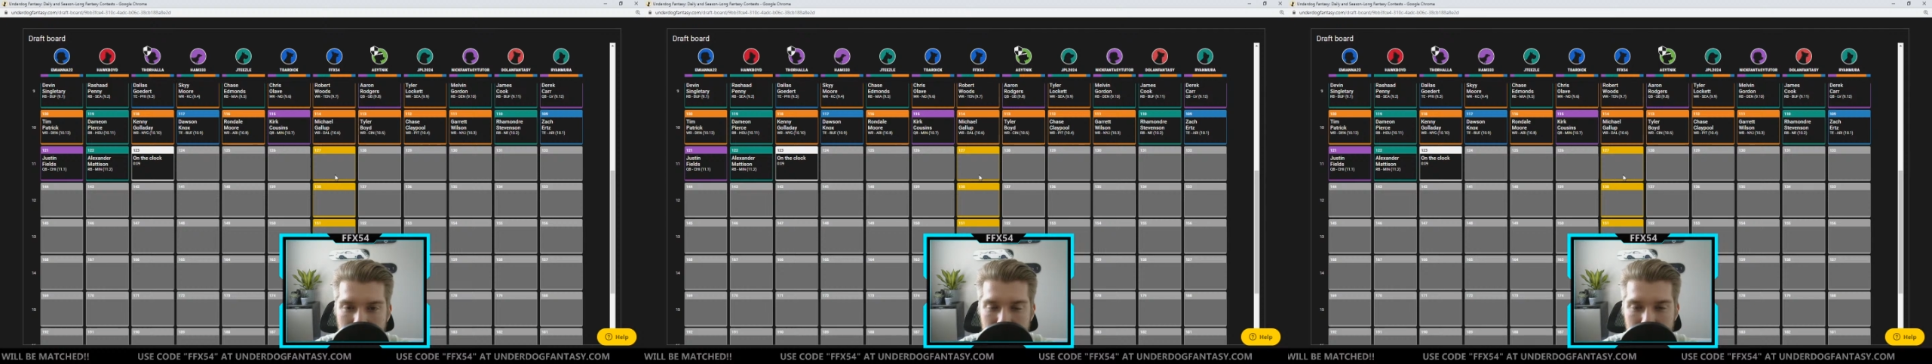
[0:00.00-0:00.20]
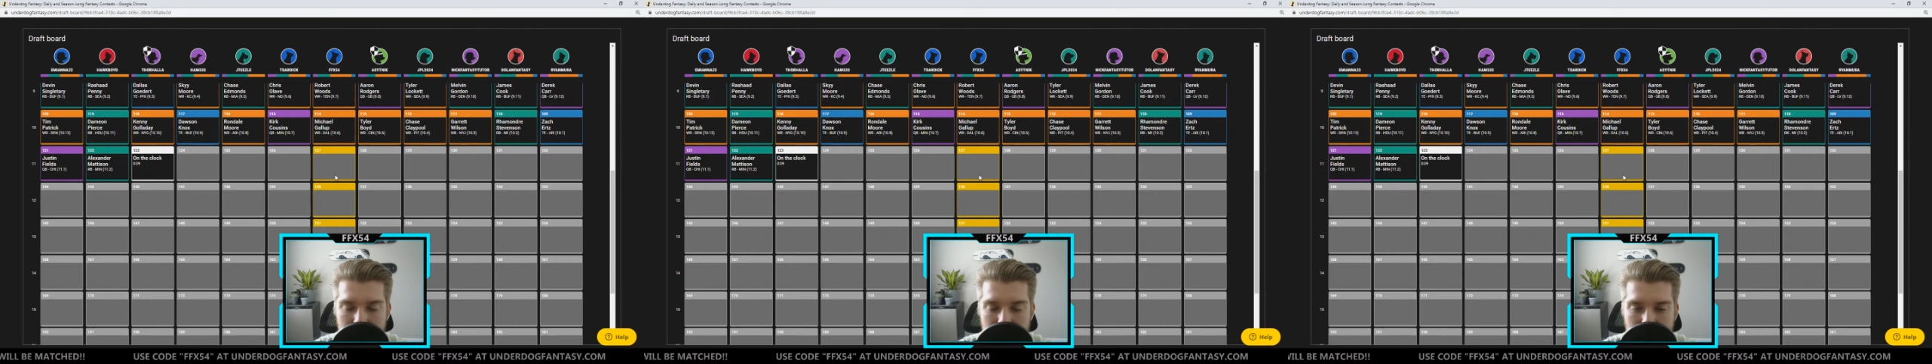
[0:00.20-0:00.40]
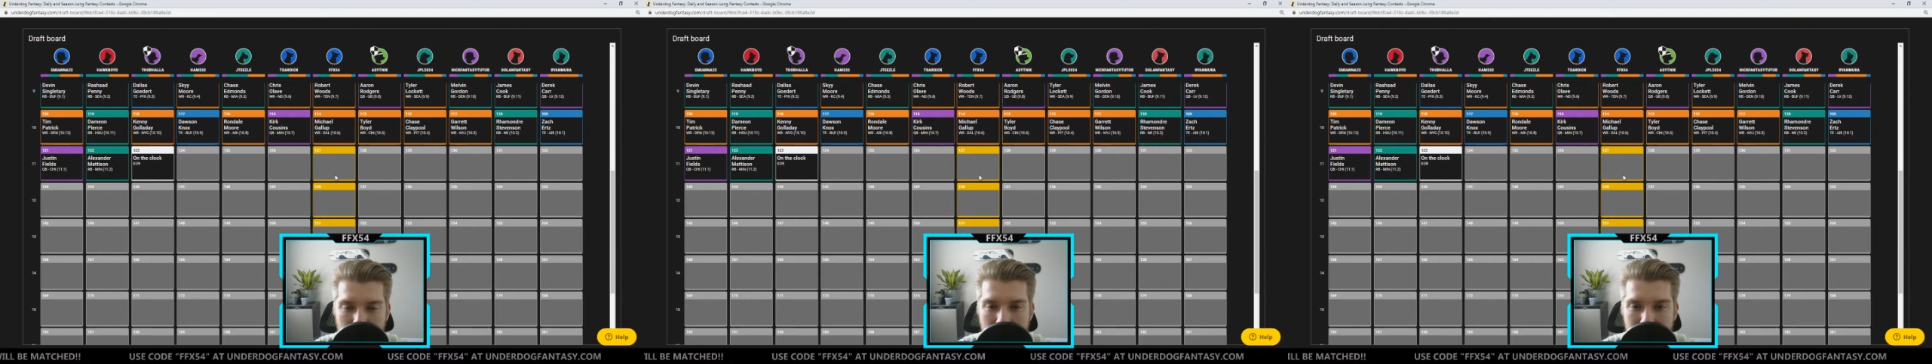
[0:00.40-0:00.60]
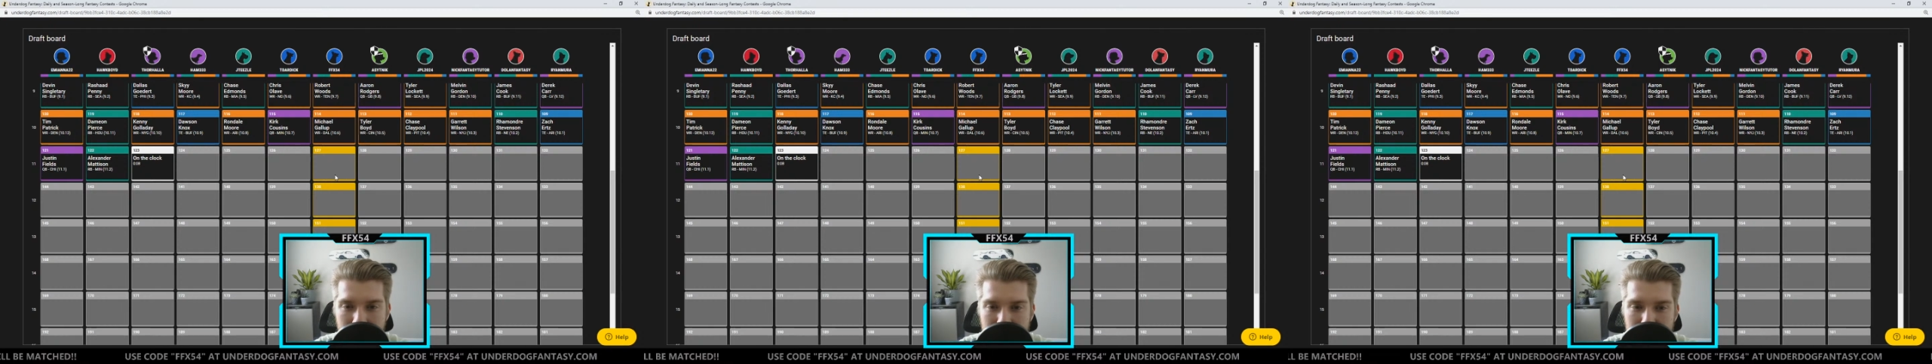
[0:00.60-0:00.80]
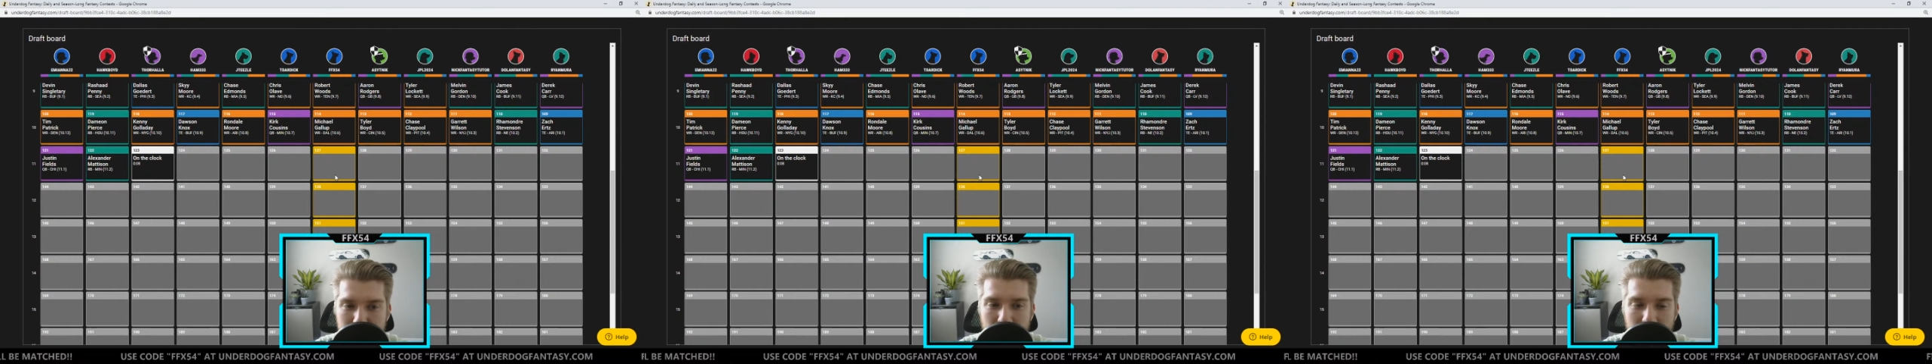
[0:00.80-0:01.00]
and just grabbing
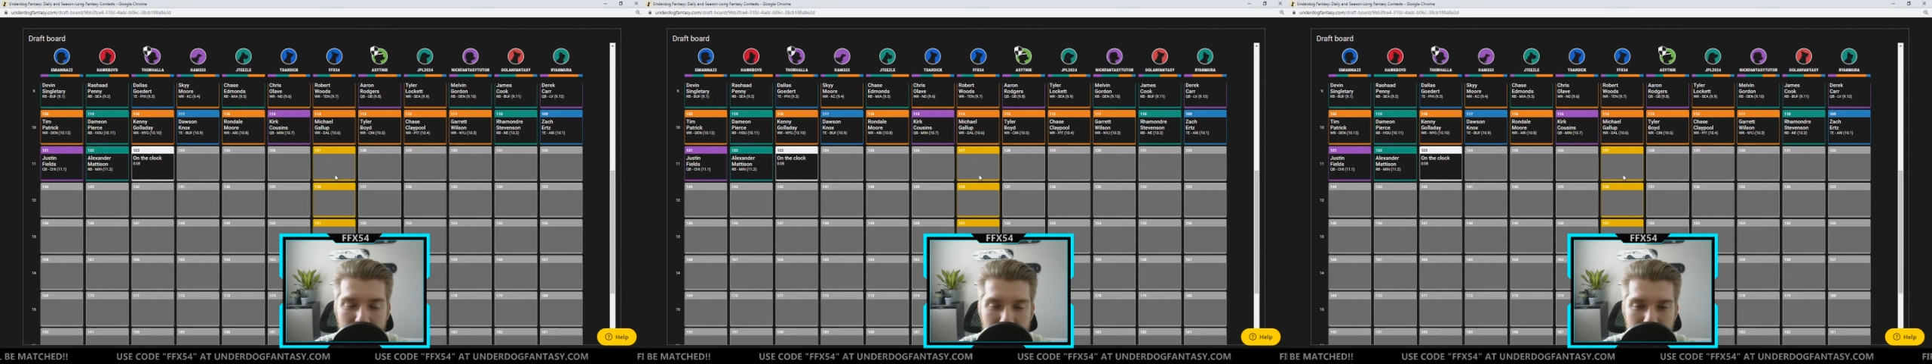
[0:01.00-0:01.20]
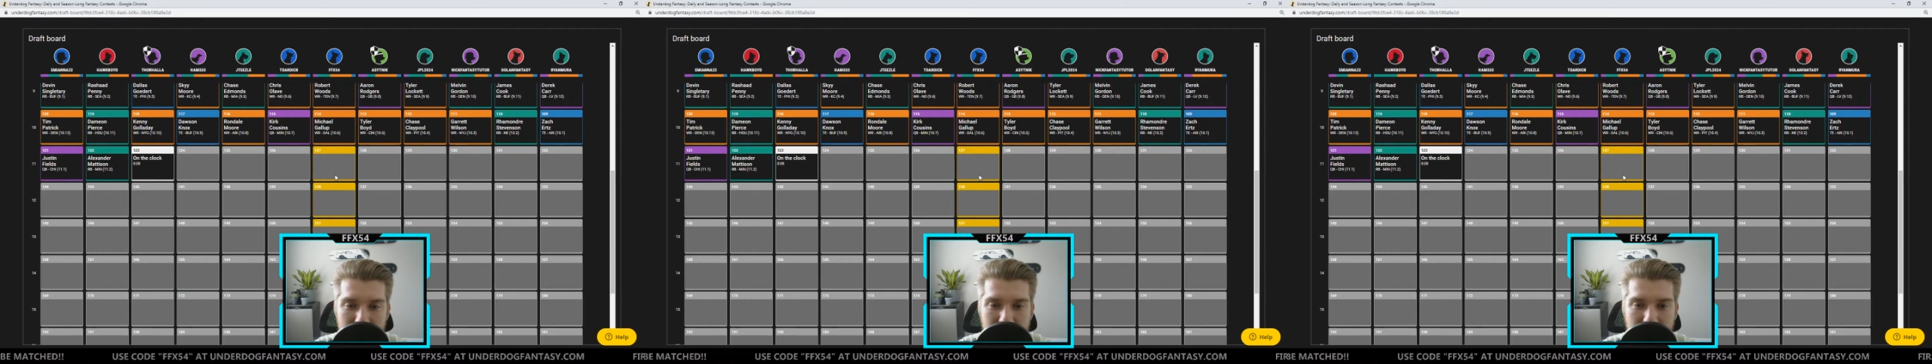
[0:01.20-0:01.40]
these players